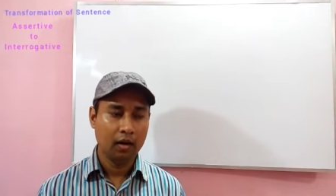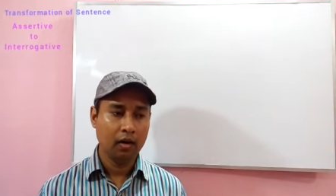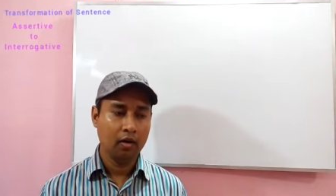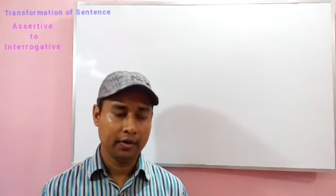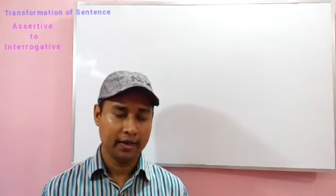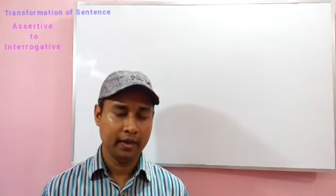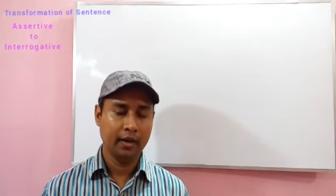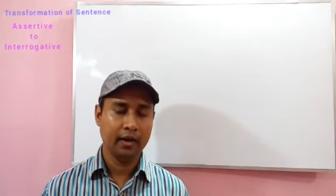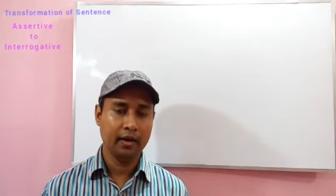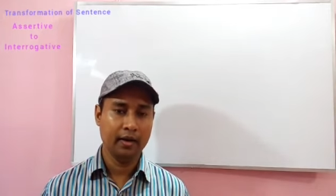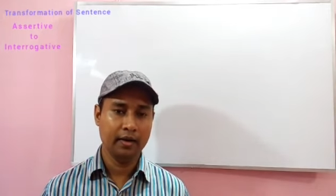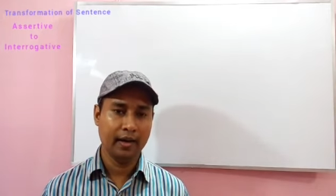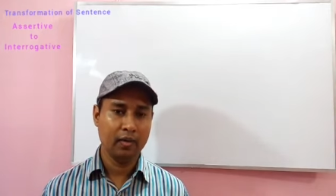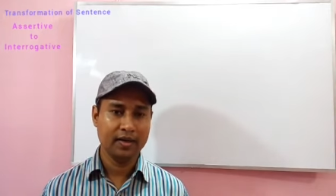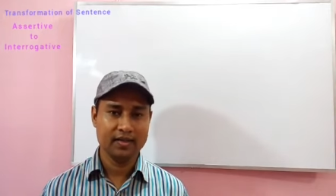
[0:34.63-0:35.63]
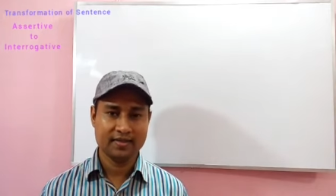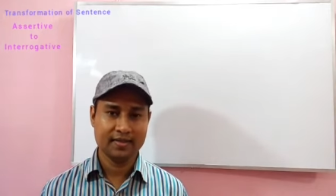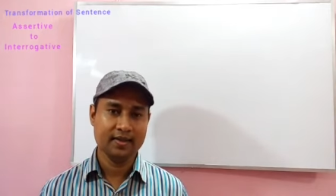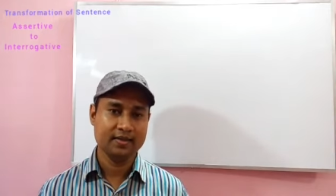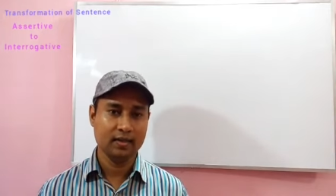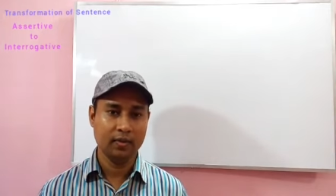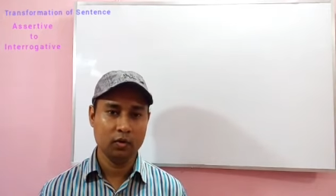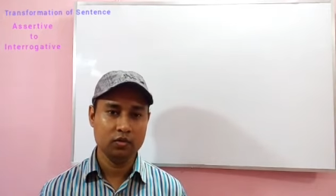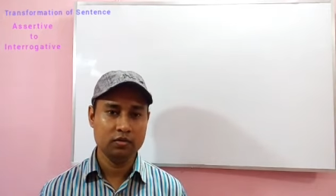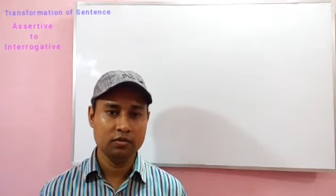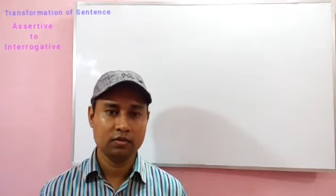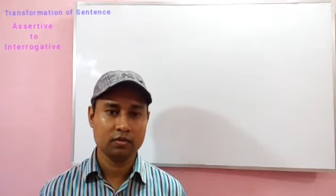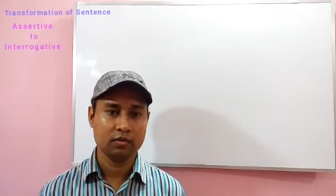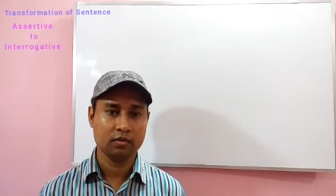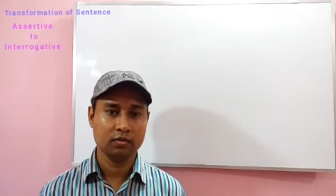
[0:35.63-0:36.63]
Okay, now I discuss about
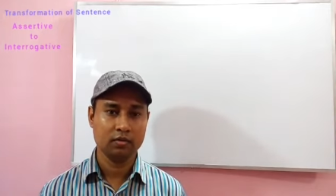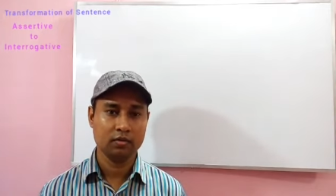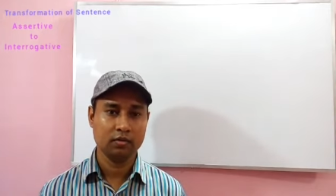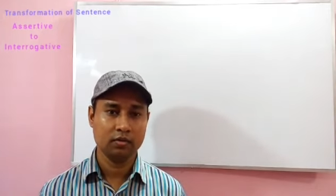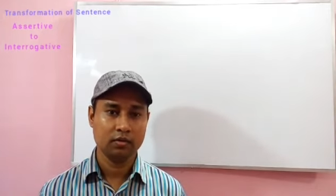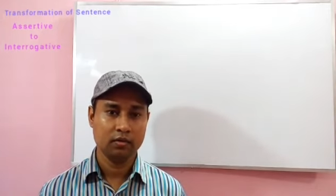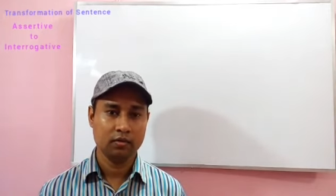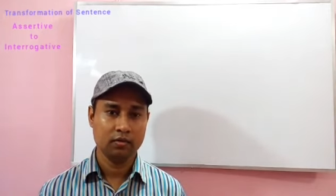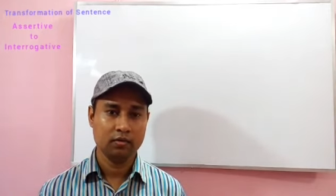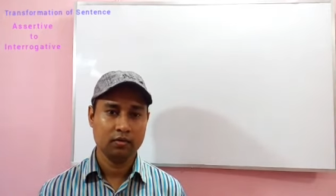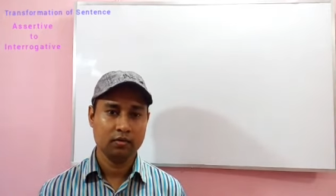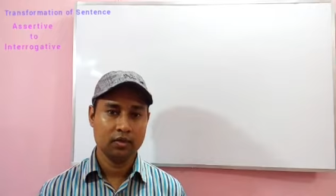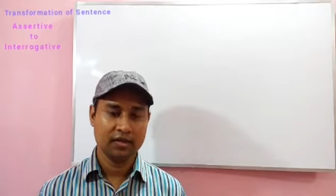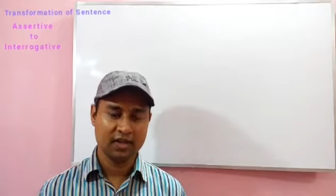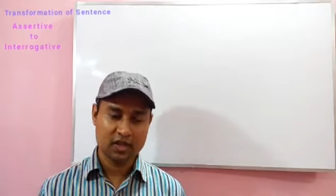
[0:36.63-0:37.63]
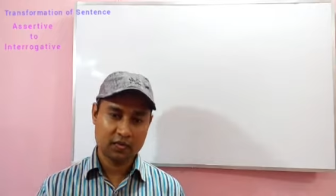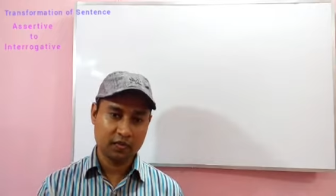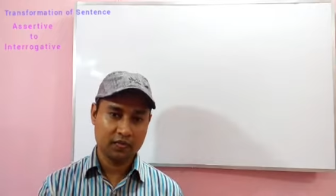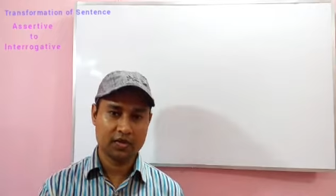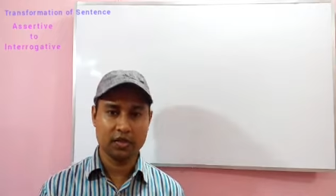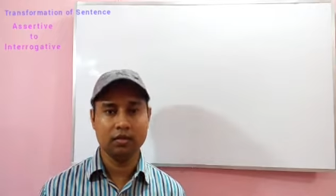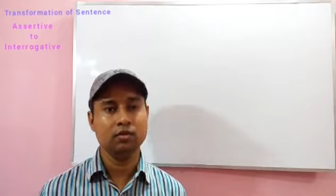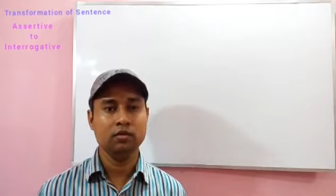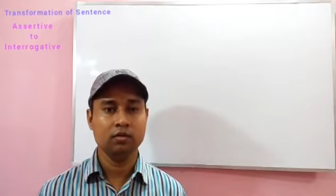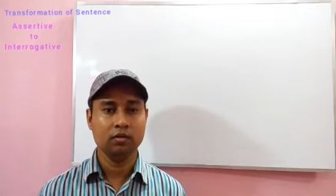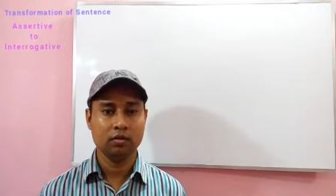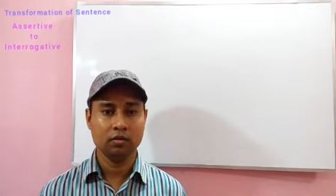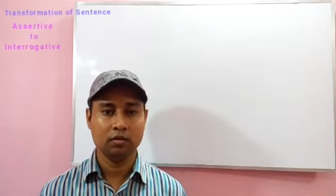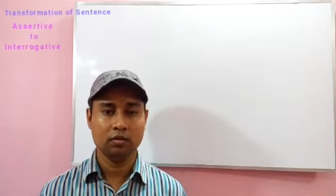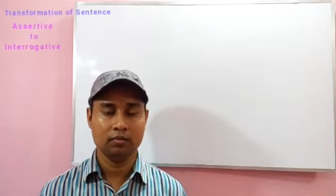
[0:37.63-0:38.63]
the
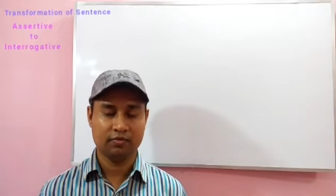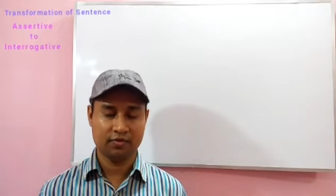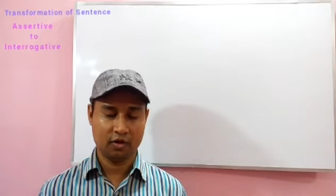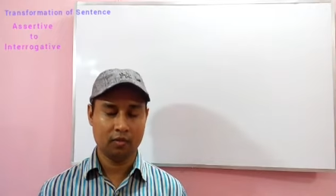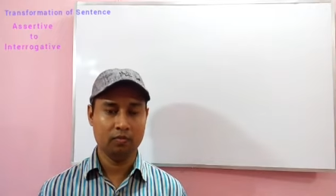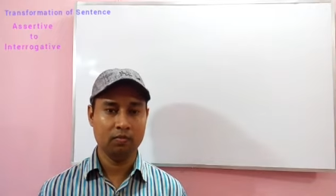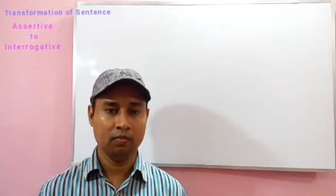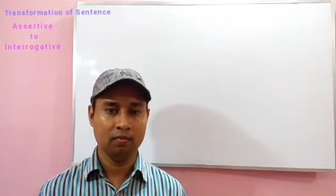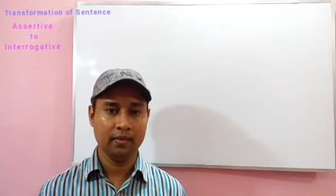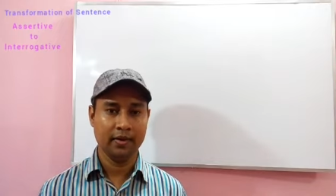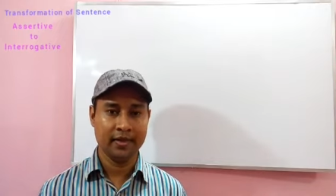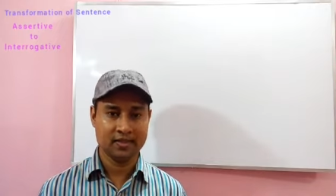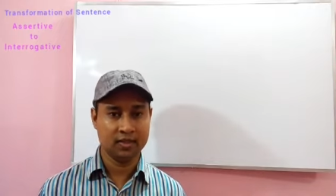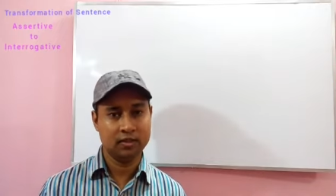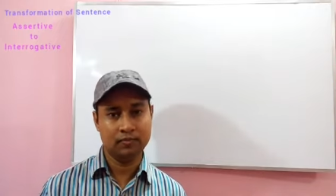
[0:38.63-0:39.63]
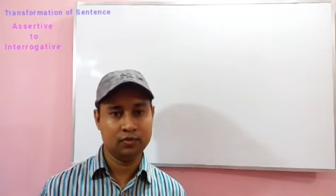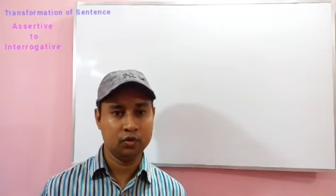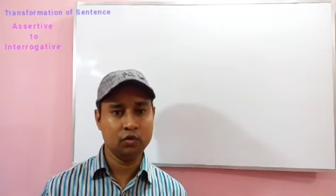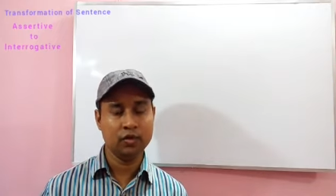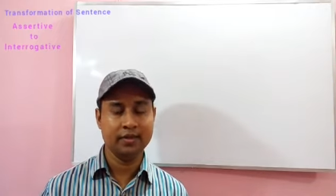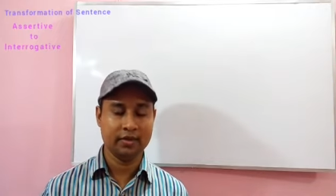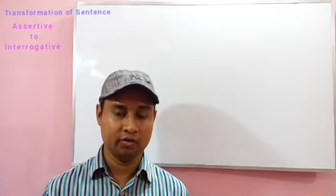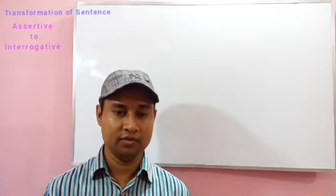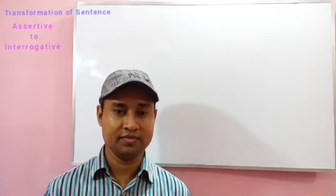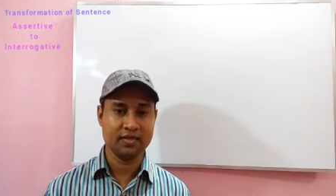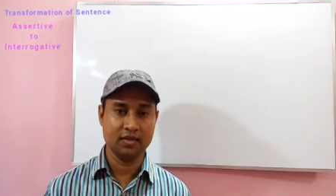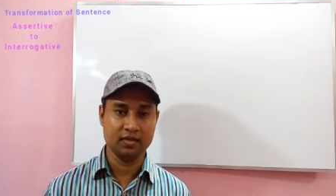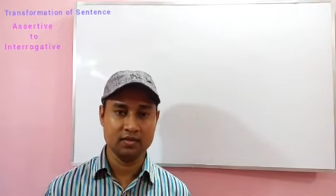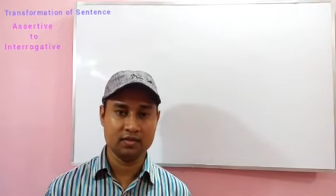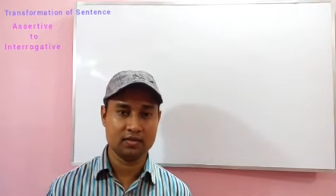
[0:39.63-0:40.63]
transformation from assertive to interrogative
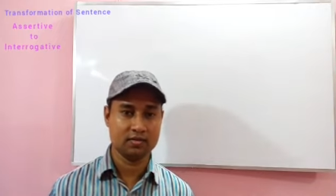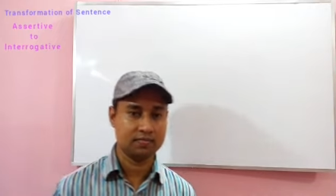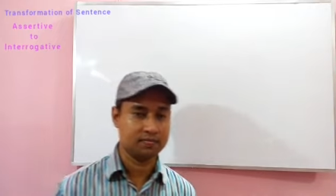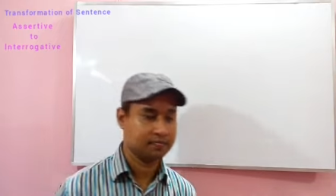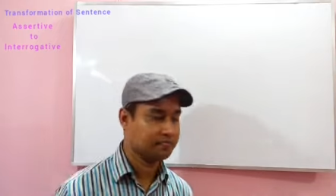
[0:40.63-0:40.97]
sentence.